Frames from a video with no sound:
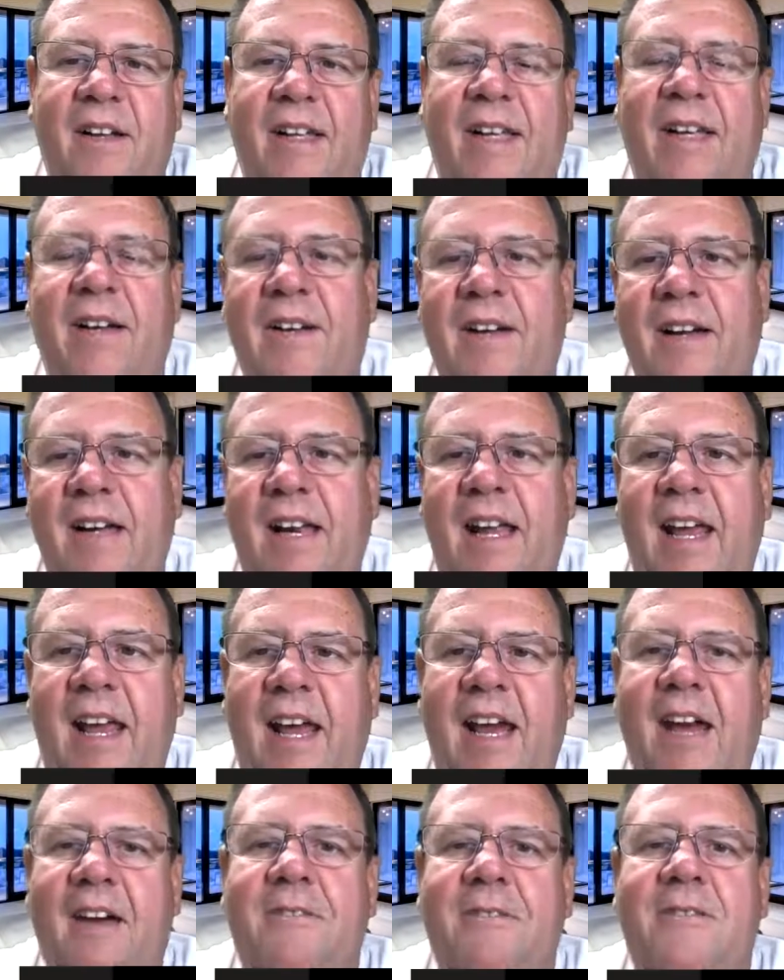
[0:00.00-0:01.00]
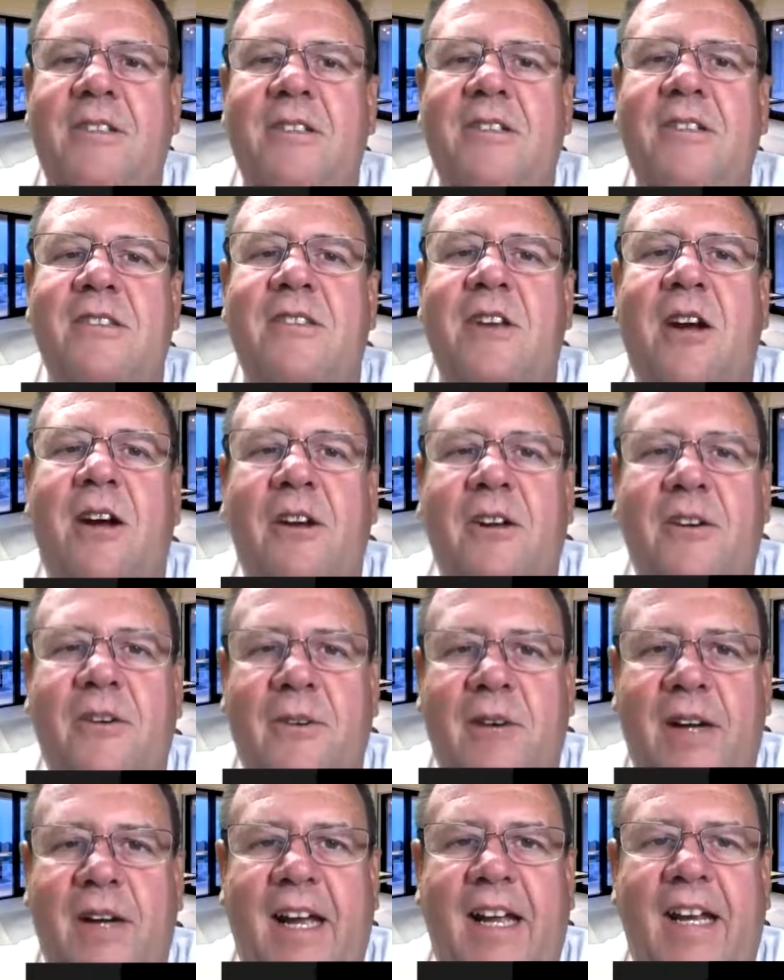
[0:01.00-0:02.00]
you're going to have to start
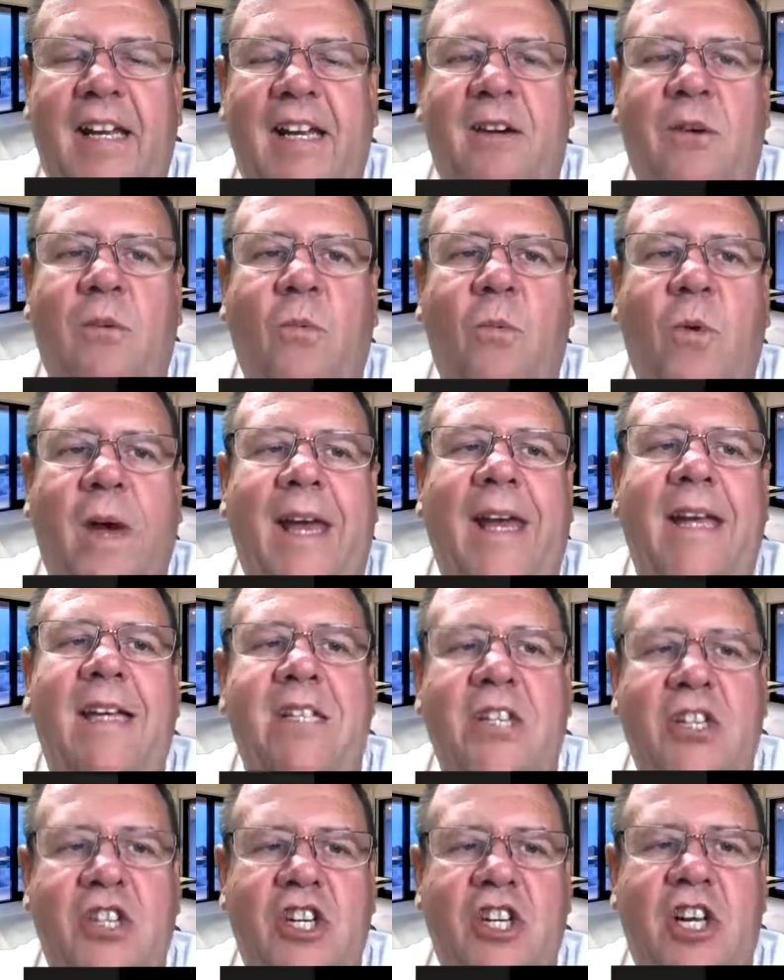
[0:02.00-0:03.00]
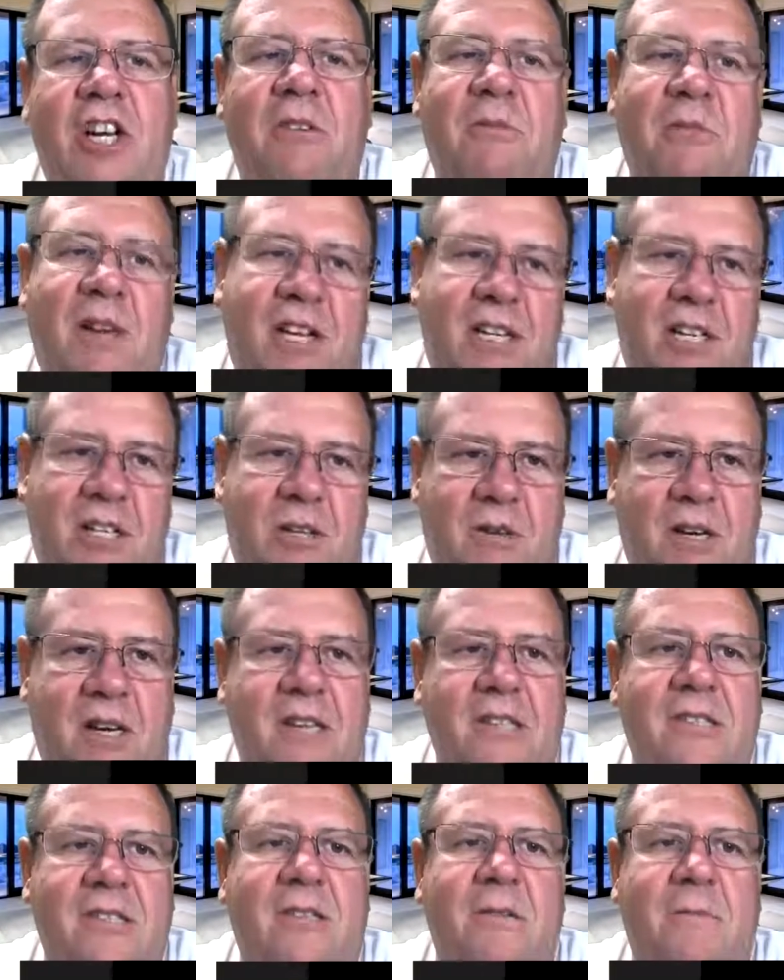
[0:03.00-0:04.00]
creating a way to generate new
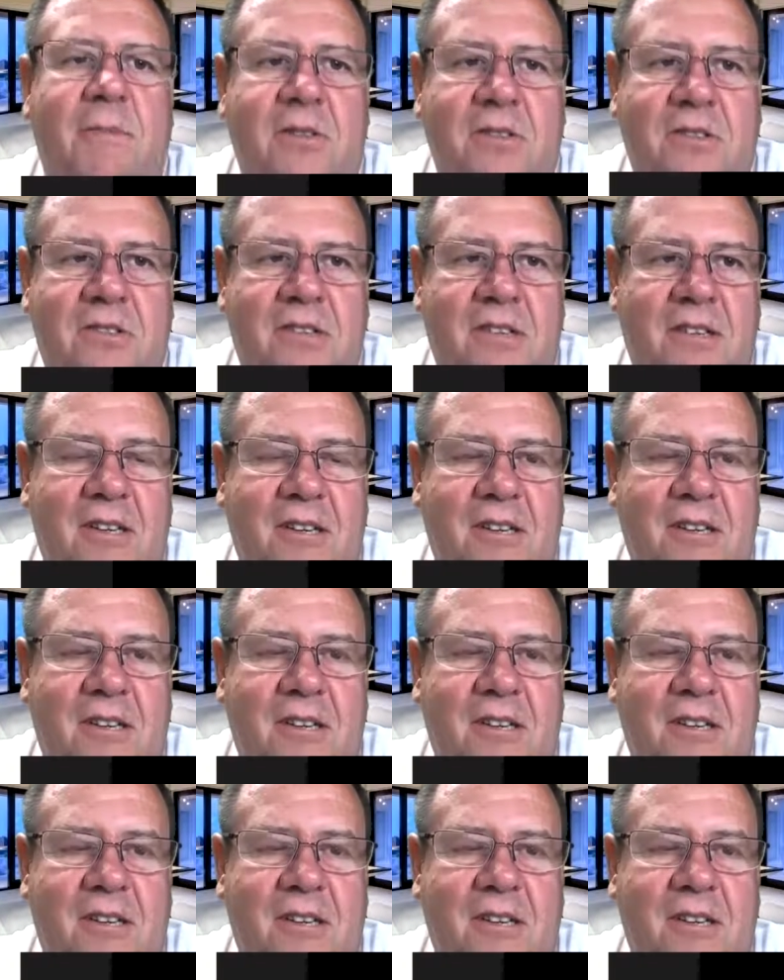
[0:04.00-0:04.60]
customers.